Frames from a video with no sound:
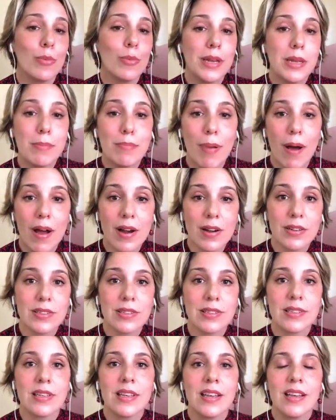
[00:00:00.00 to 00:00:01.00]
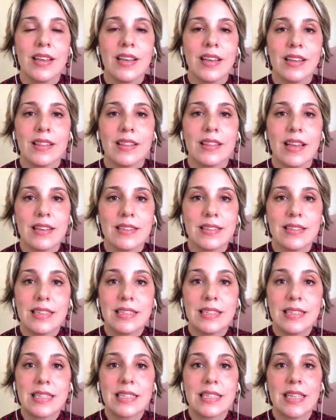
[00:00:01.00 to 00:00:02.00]
many parts does
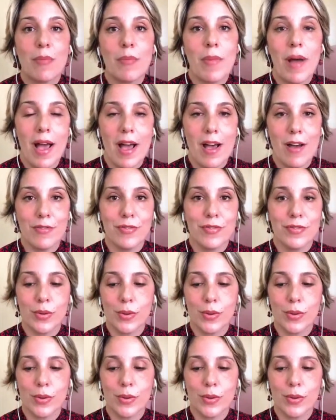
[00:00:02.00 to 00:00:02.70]
this exam have?